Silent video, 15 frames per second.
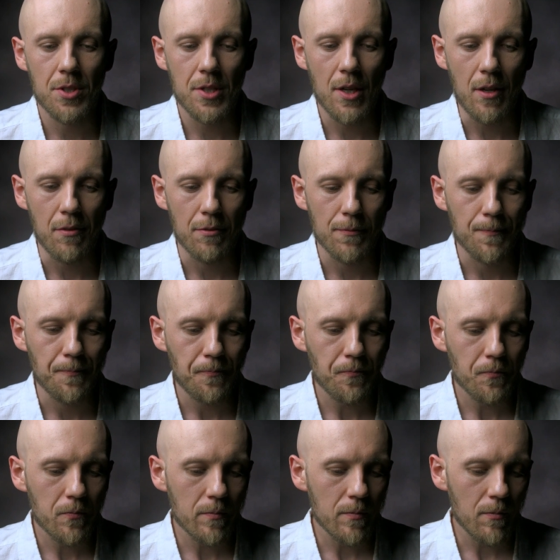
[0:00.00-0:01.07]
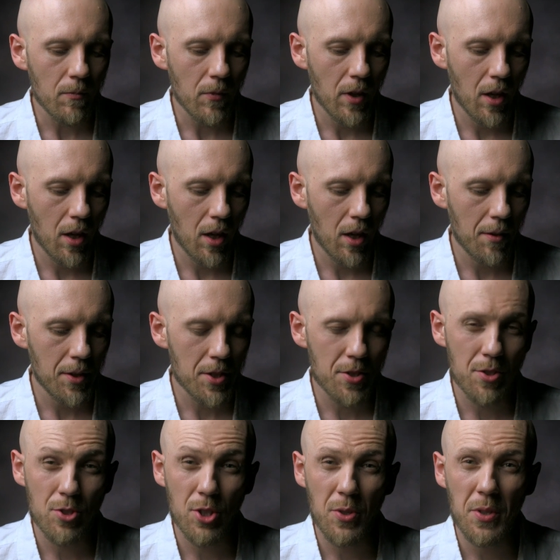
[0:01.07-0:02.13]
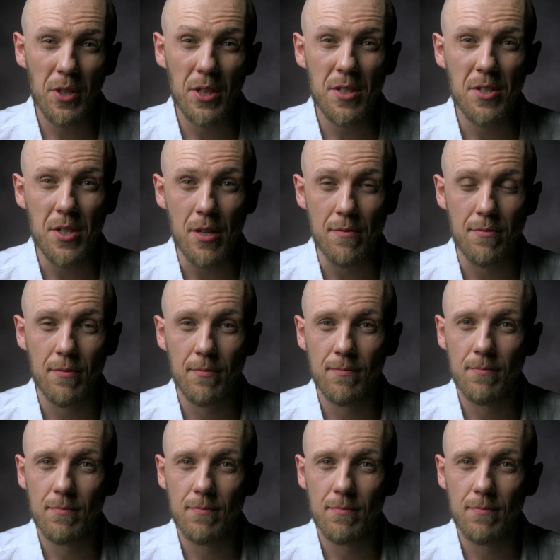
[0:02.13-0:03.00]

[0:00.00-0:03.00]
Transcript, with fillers: stuff. It doesn't show you the good stuff.